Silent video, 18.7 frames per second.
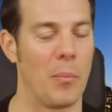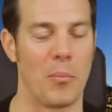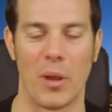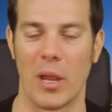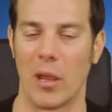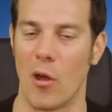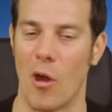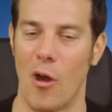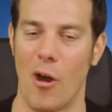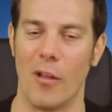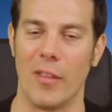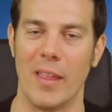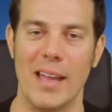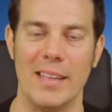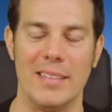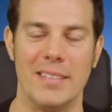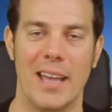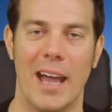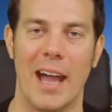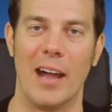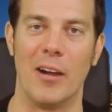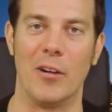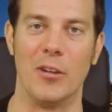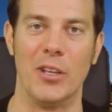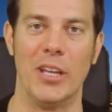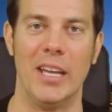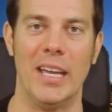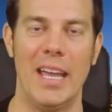I break all that
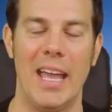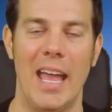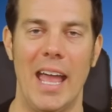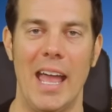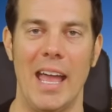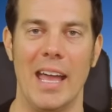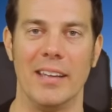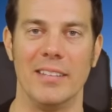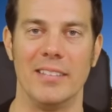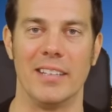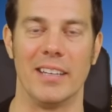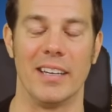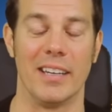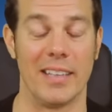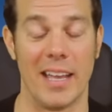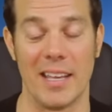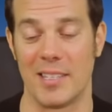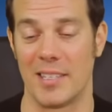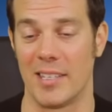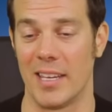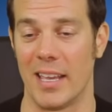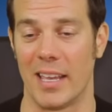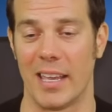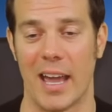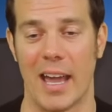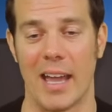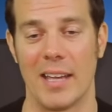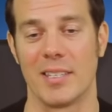down. And that's
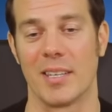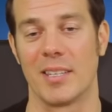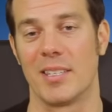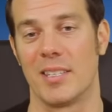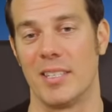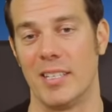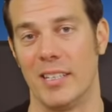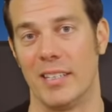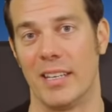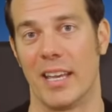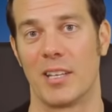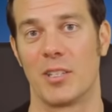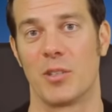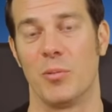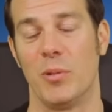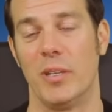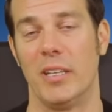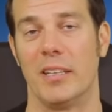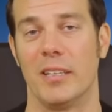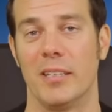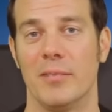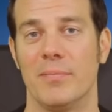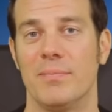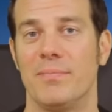it, guys. I'll see you next week.